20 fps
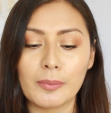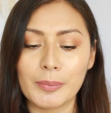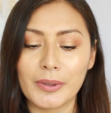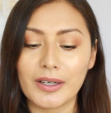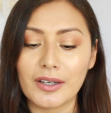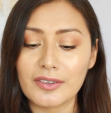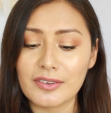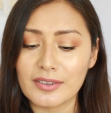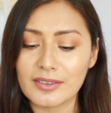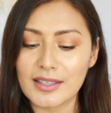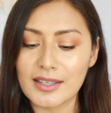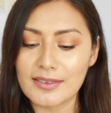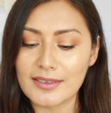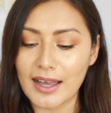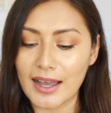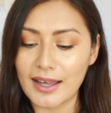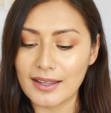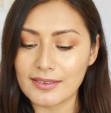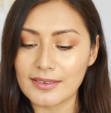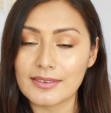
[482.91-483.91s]
But other than
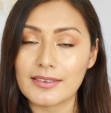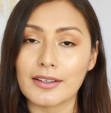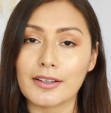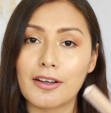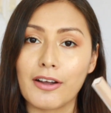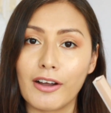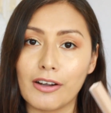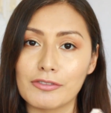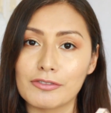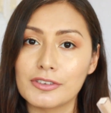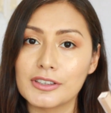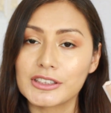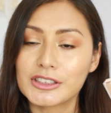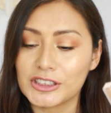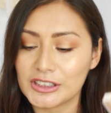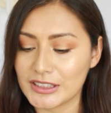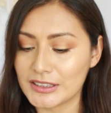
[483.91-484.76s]
that, the coverage